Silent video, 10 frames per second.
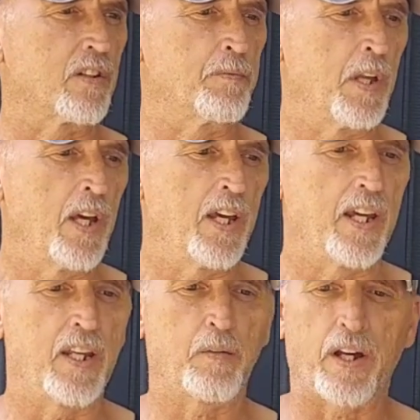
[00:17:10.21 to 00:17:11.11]
So
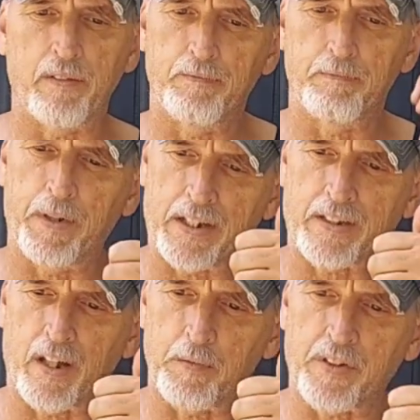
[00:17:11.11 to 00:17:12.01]
anyway, big
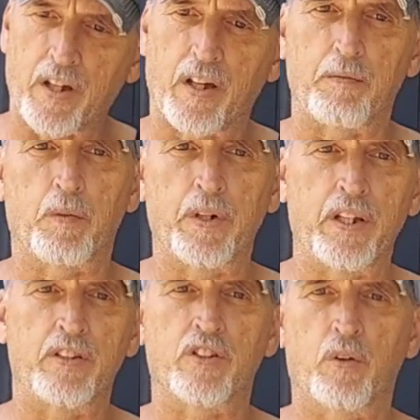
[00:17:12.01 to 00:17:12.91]
thumbs up.
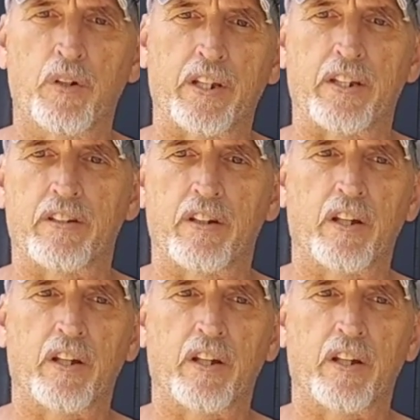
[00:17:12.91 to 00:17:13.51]
We enjoyed it.